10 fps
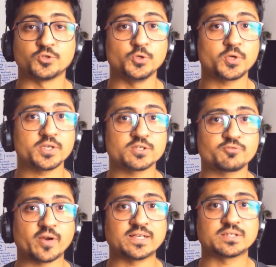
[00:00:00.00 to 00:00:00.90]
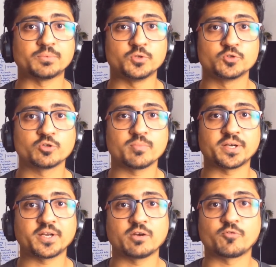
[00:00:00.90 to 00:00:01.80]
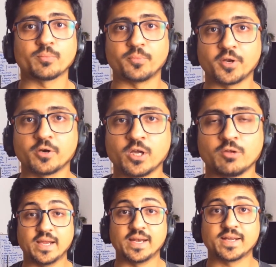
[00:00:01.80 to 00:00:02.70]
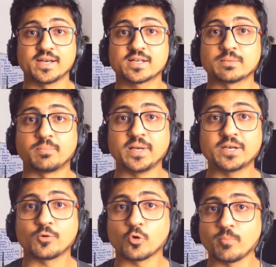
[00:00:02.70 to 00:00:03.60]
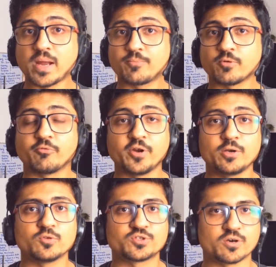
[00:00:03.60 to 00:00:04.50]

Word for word: So you can just find some useful material from there and get a complete roadmap from where to